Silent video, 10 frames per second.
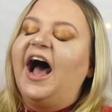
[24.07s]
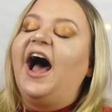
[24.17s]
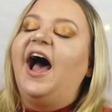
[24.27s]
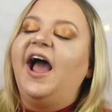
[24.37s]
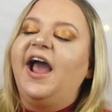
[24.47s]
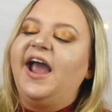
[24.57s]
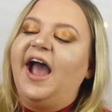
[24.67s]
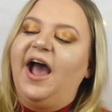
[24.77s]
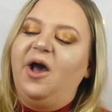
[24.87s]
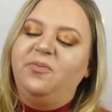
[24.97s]

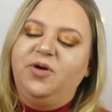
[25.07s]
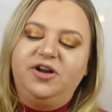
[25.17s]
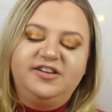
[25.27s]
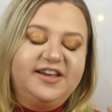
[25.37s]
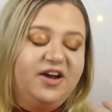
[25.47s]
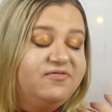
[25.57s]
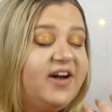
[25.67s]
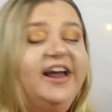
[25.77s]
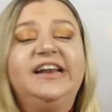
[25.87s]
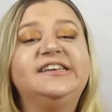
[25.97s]
I am going to get
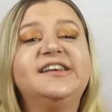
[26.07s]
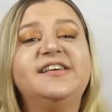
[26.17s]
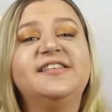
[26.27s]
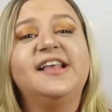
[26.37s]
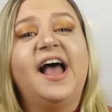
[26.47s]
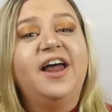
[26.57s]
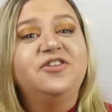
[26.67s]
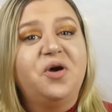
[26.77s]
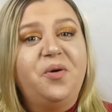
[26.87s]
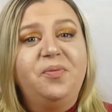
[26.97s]
right into this
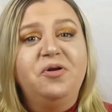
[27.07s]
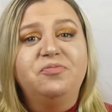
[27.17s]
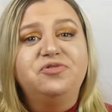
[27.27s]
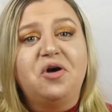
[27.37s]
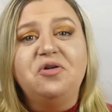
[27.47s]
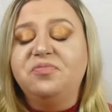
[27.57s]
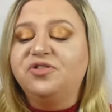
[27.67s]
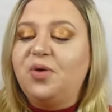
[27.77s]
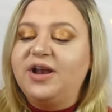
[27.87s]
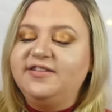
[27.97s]
and open up door number
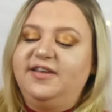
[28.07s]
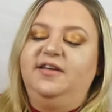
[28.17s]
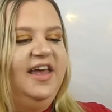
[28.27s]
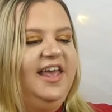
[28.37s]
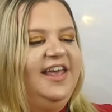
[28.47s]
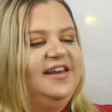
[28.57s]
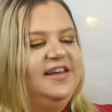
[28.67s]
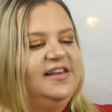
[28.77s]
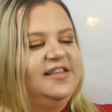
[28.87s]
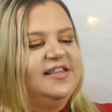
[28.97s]
20. It
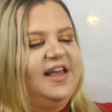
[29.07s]
is